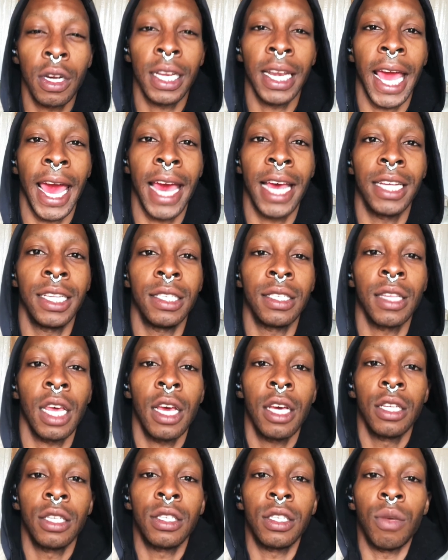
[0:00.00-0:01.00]
And as
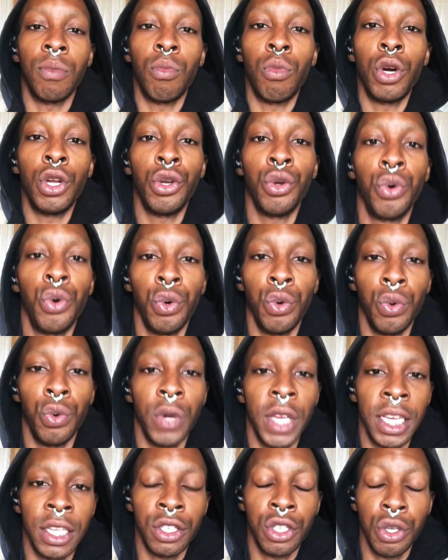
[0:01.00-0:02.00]
someone who
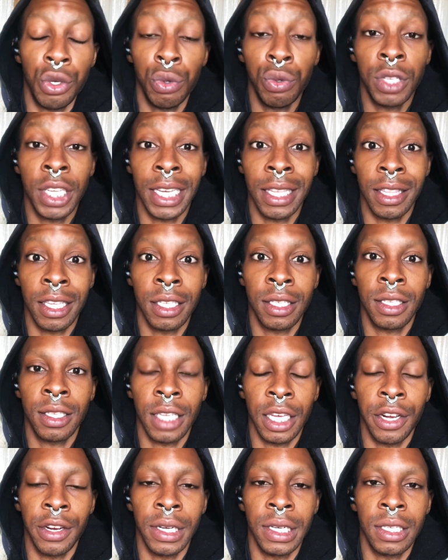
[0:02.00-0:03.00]
is using this
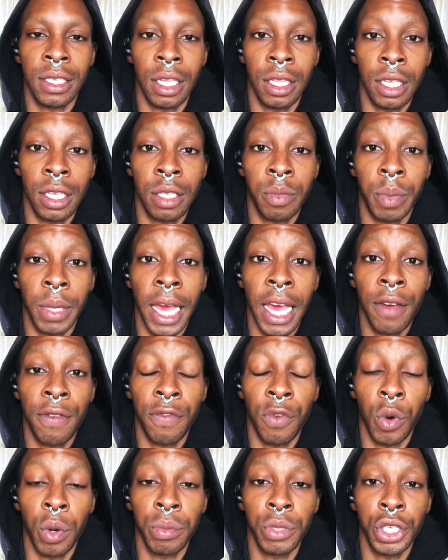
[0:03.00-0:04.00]
series and this
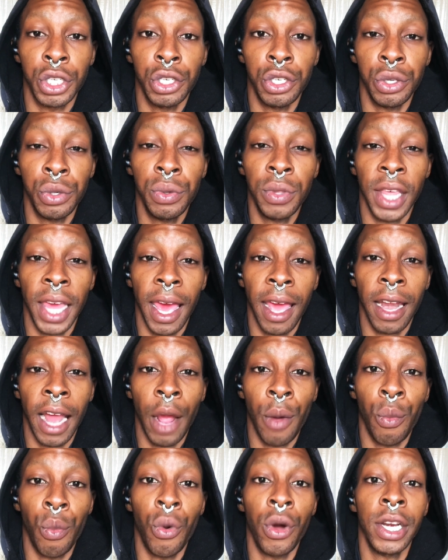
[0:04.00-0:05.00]
platform to do that, I
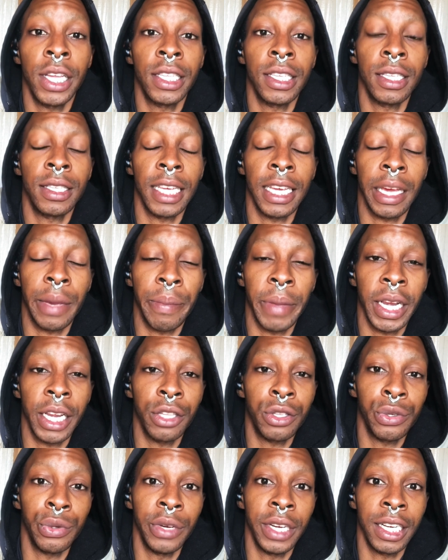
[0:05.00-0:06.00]
wanted to take a minute
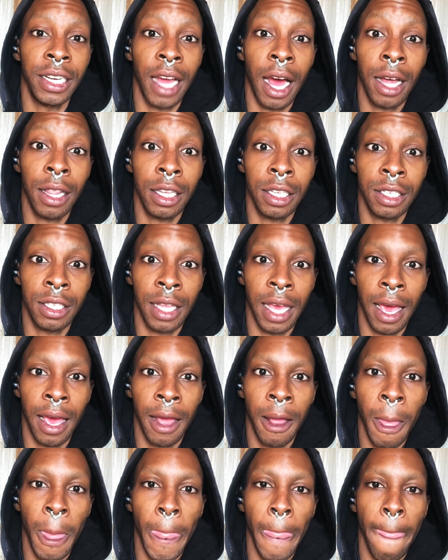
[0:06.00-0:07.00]
to acknowledge that
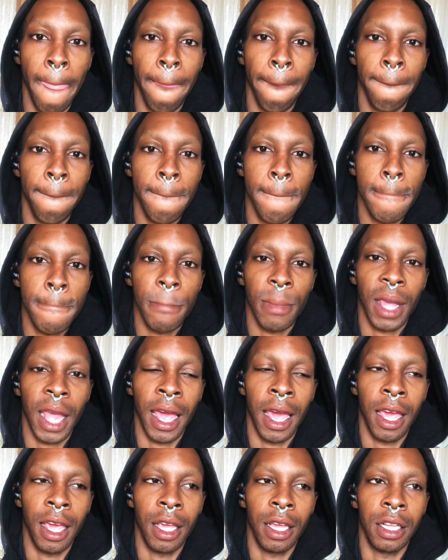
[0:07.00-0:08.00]

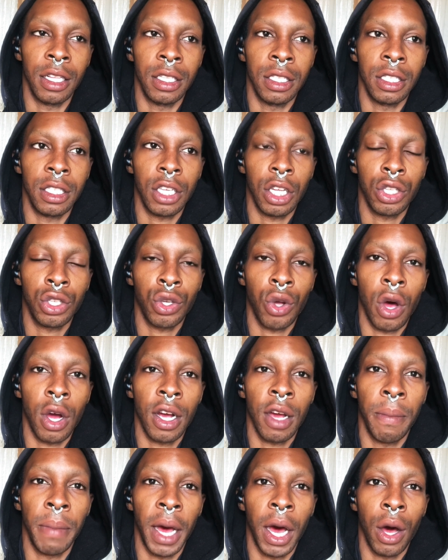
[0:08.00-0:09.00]
and talk
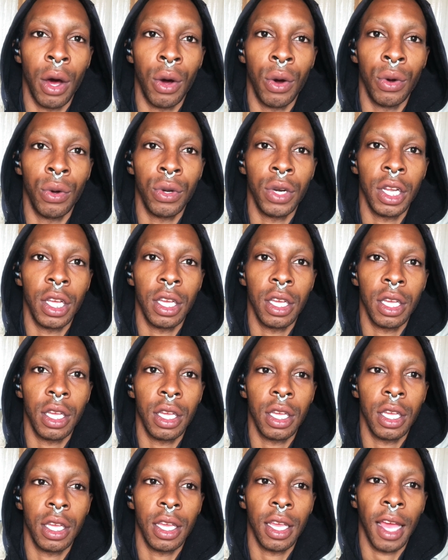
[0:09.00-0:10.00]
about
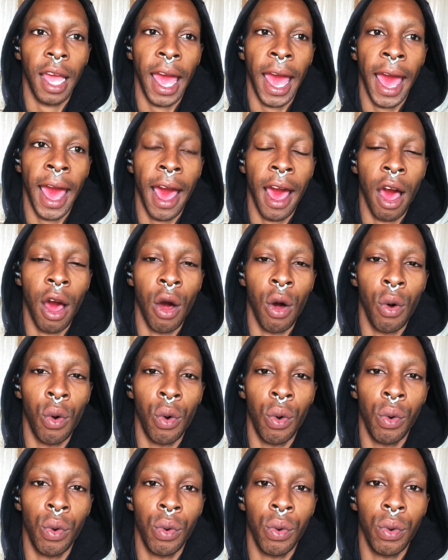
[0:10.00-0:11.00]

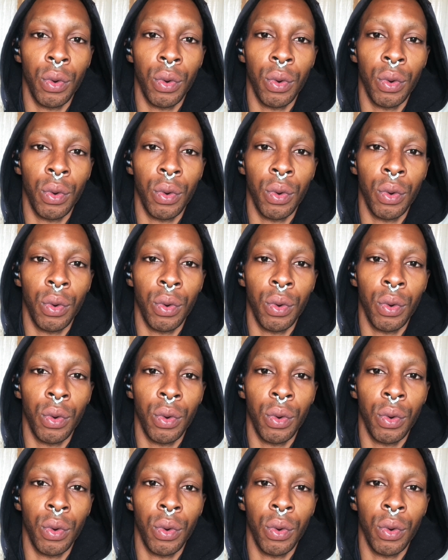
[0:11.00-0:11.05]
how